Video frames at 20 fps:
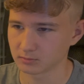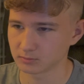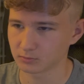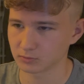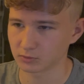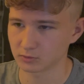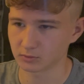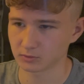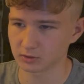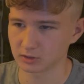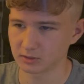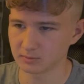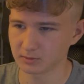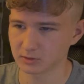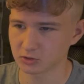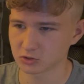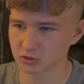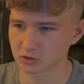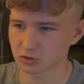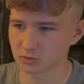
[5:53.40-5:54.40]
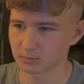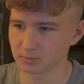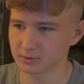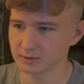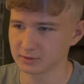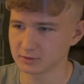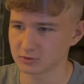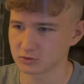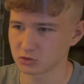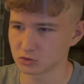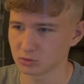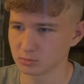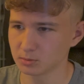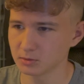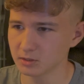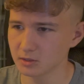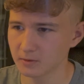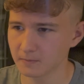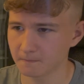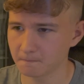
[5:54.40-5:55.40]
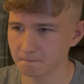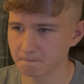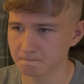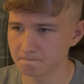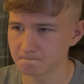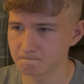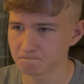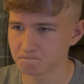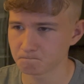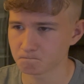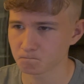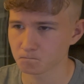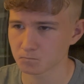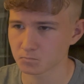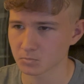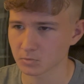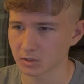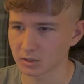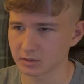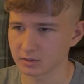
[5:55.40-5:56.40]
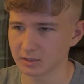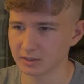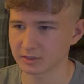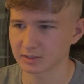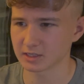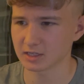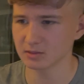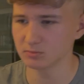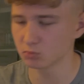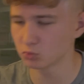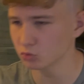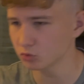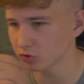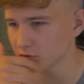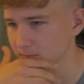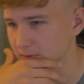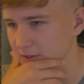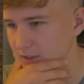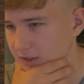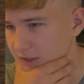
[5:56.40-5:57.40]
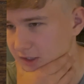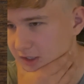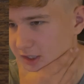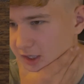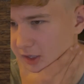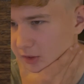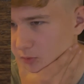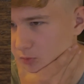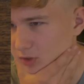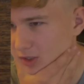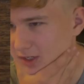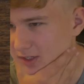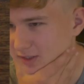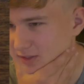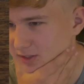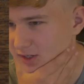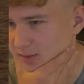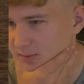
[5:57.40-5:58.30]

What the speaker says: Or am I just completely stupid? Yeah, the king moves, but I realize, I